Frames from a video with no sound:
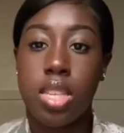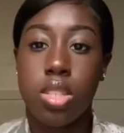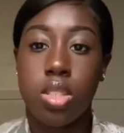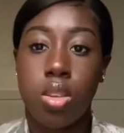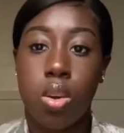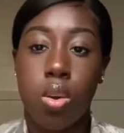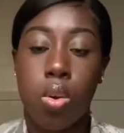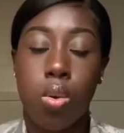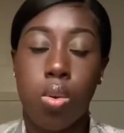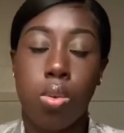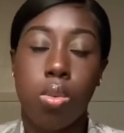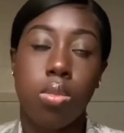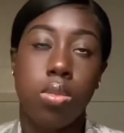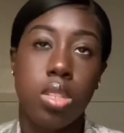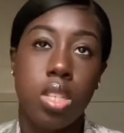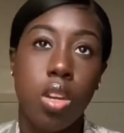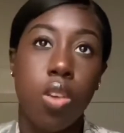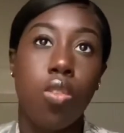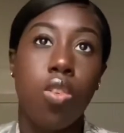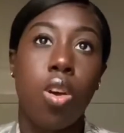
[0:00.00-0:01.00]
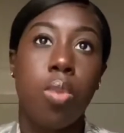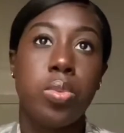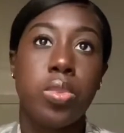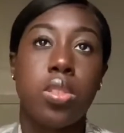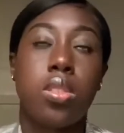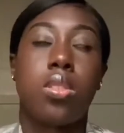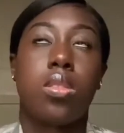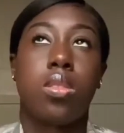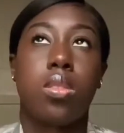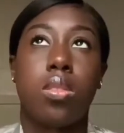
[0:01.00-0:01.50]
So teal
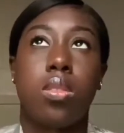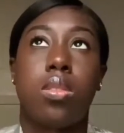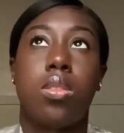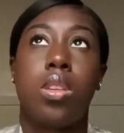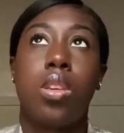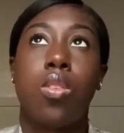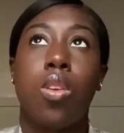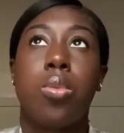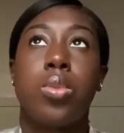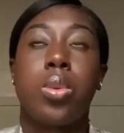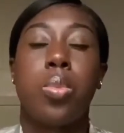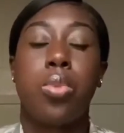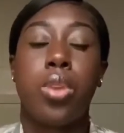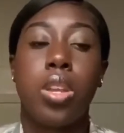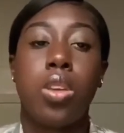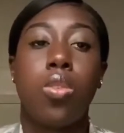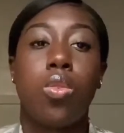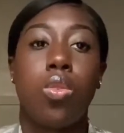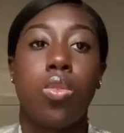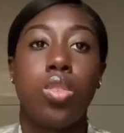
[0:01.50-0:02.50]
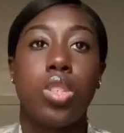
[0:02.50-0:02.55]
ropes, teal ropes are pretty cool.